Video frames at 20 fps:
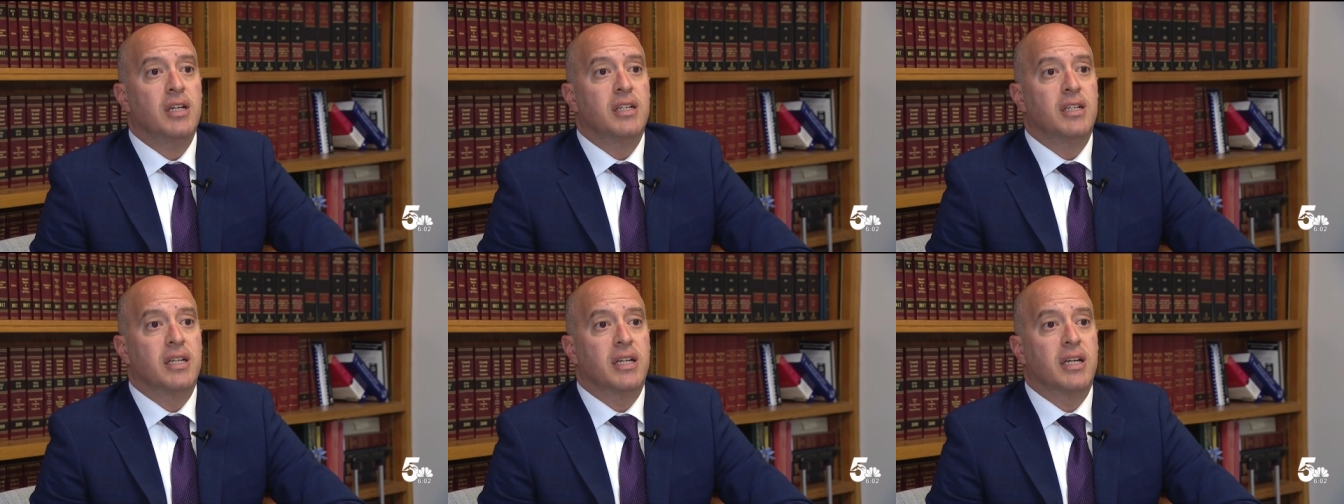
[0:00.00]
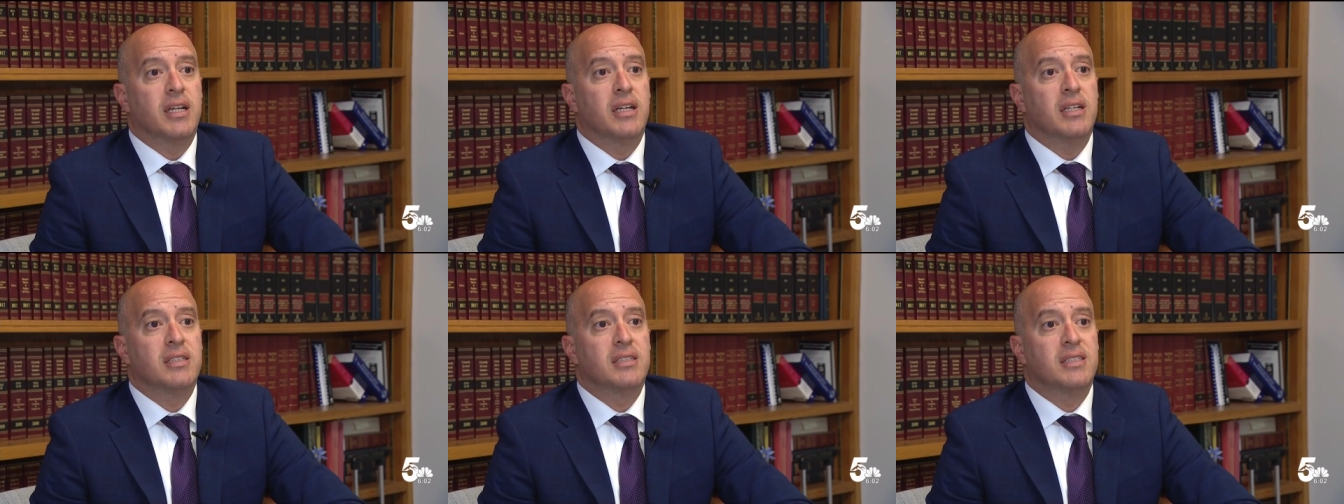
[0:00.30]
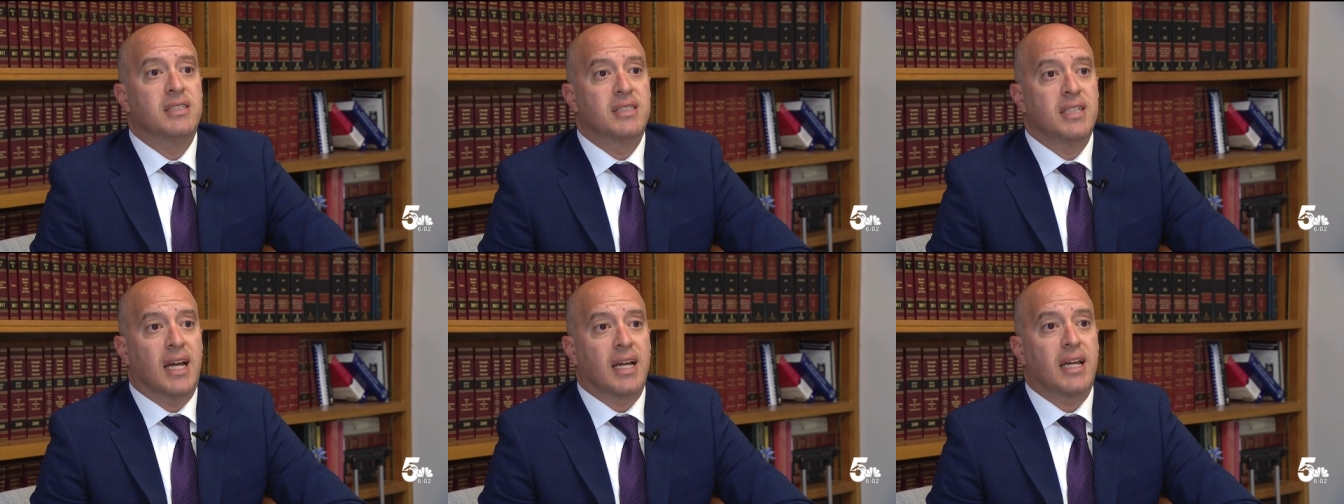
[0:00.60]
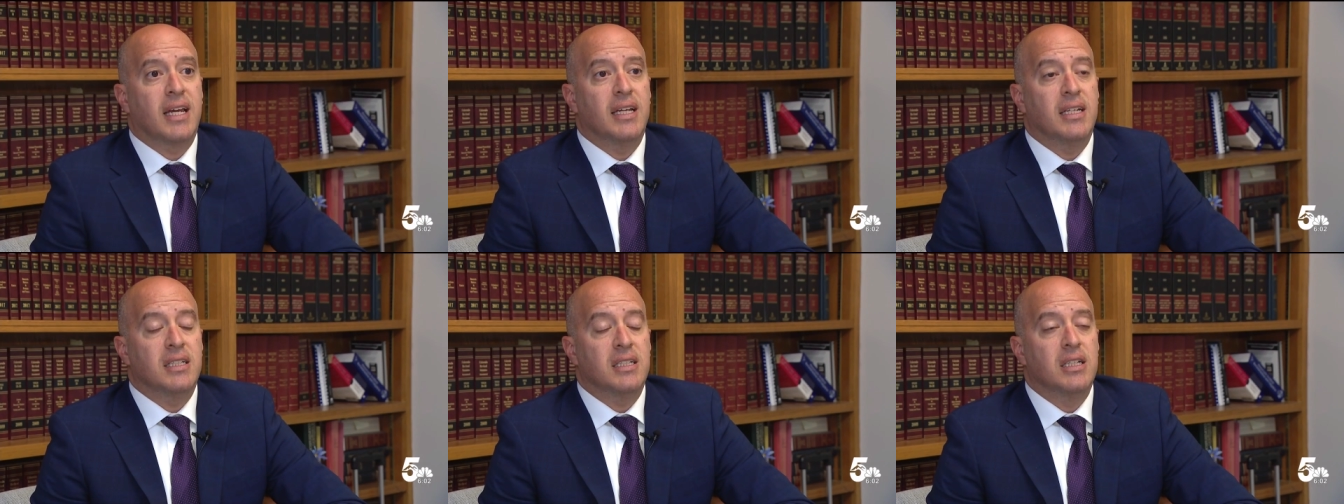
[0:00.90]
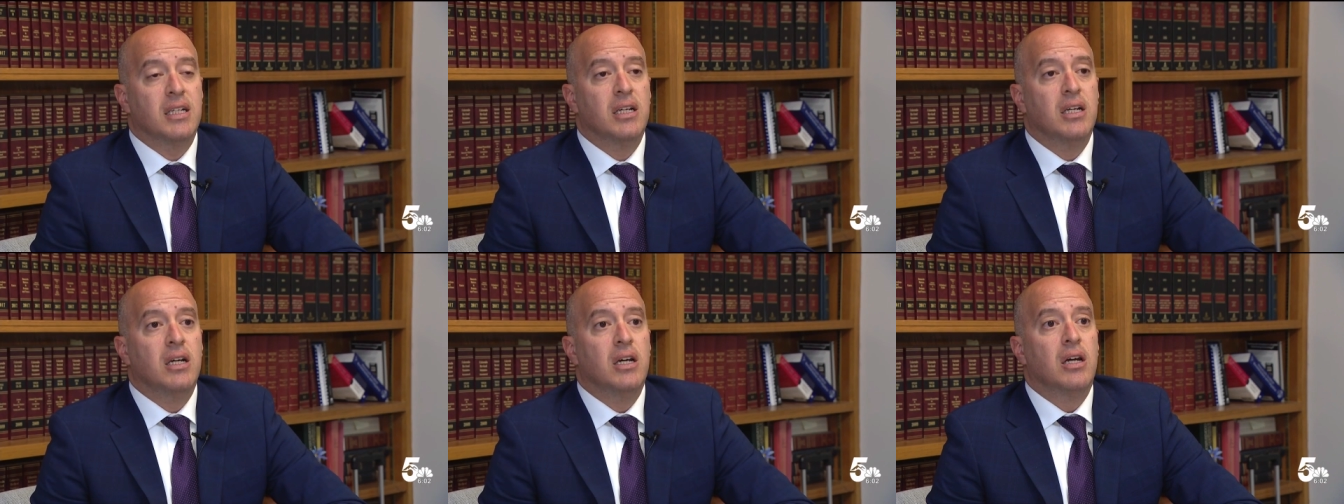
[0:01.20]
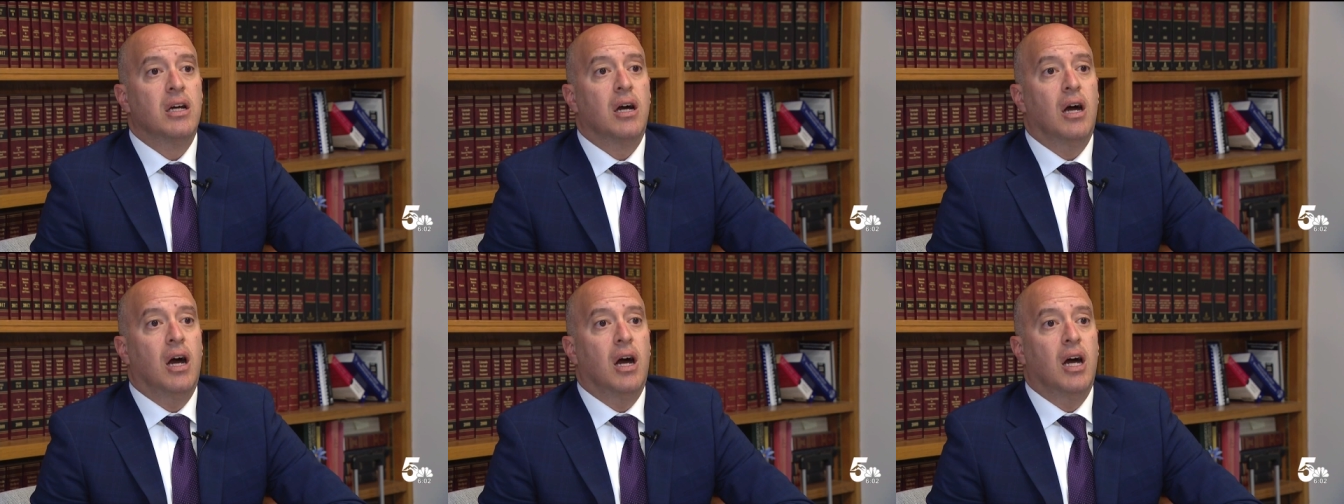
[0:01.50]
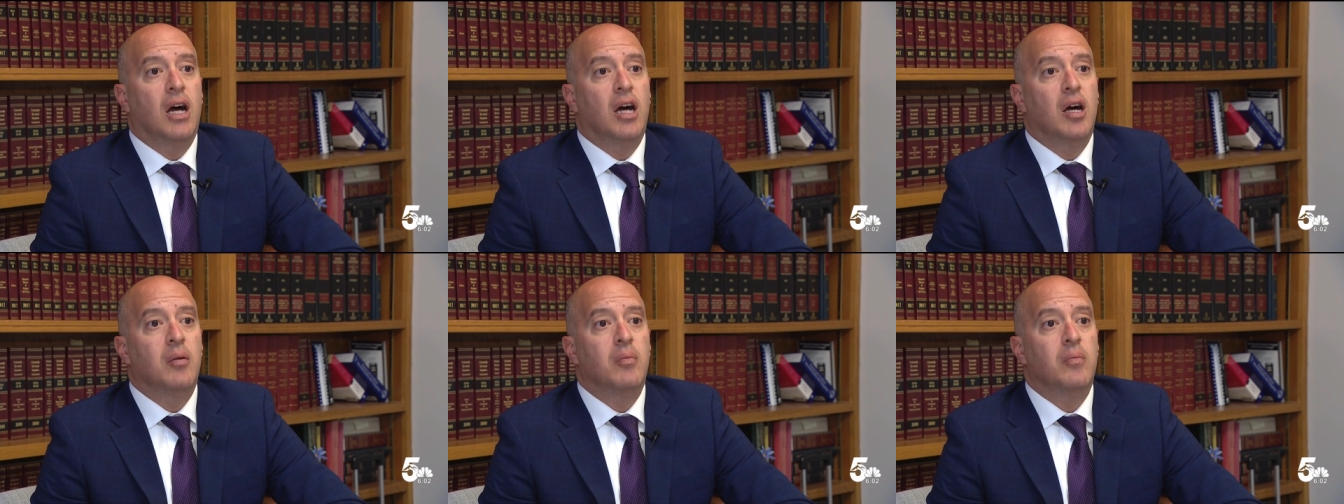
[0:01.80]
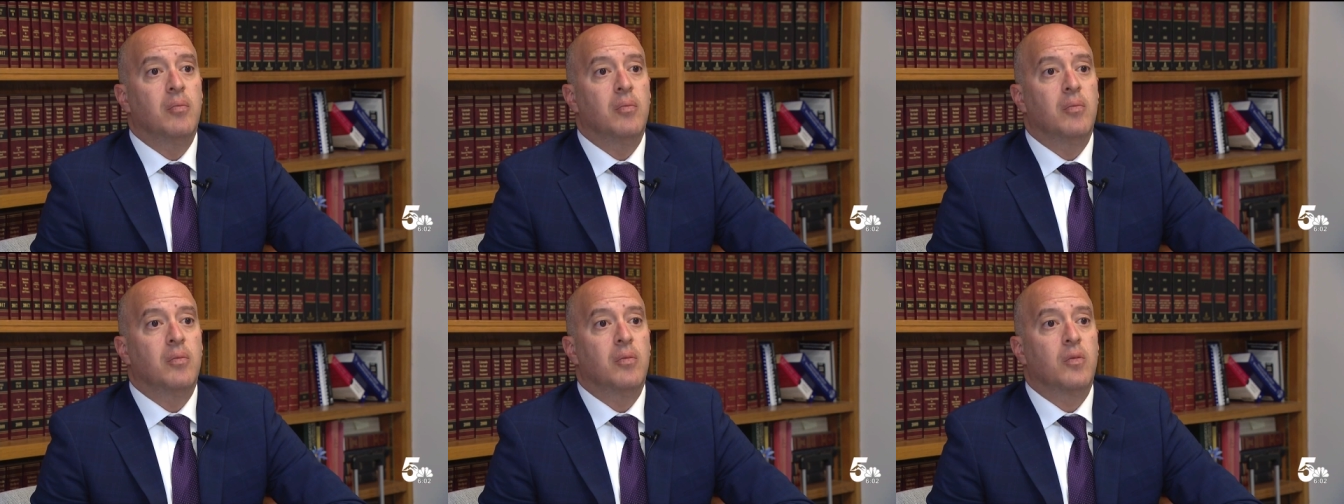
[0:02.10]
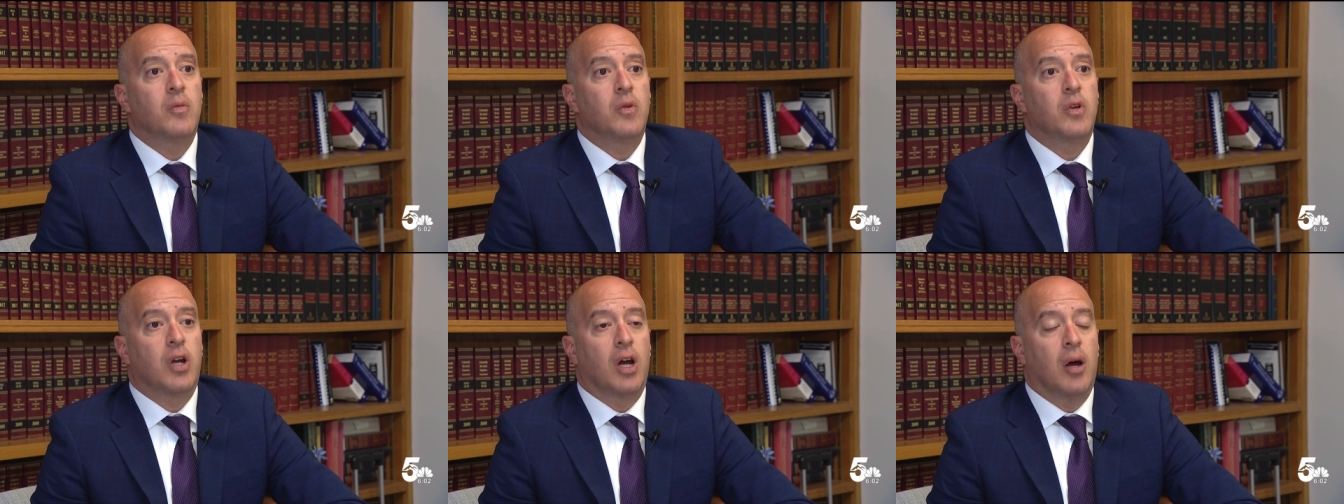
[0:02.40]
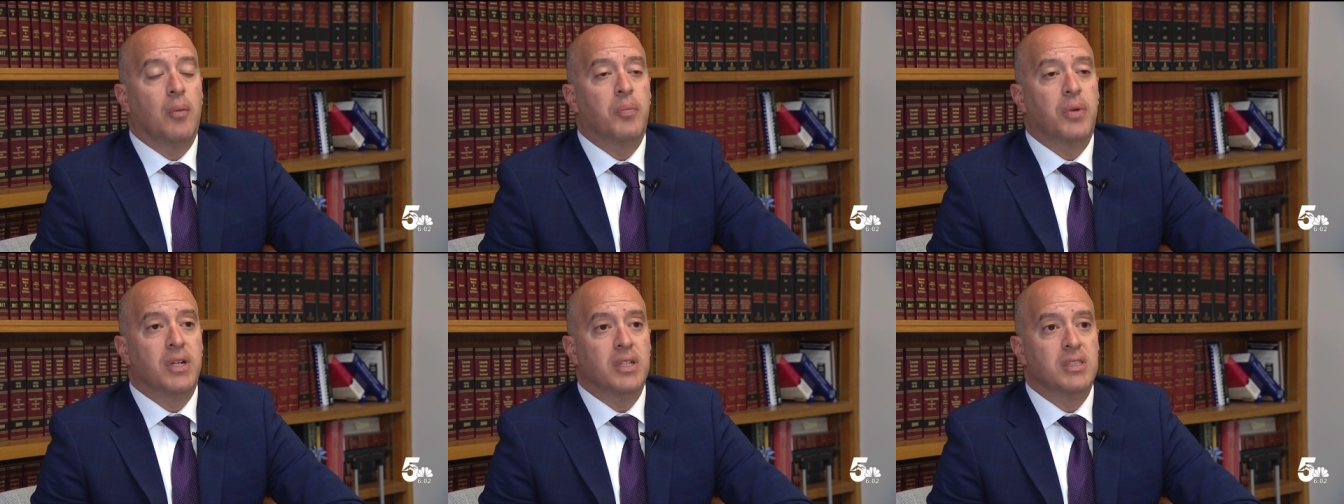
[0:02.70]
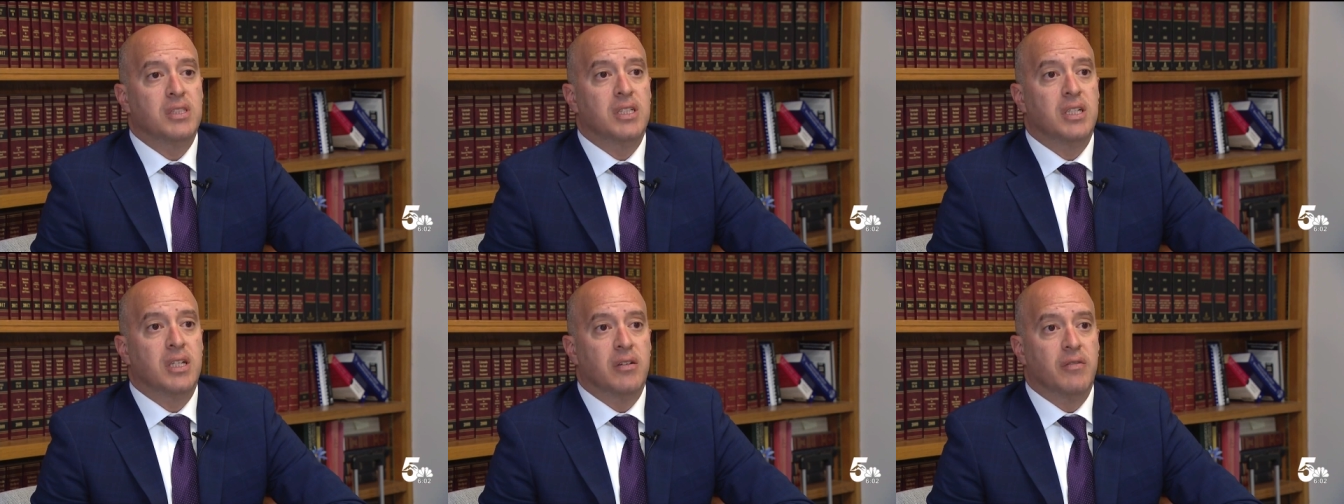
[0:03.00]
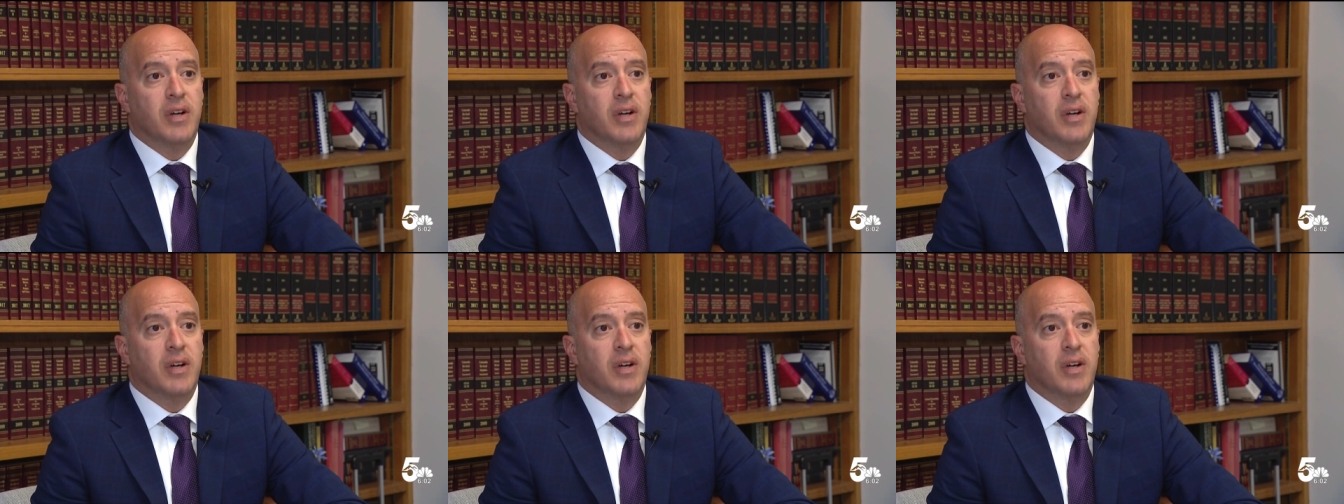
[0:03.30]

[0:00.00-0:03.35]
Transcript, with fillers: to get a second um, competency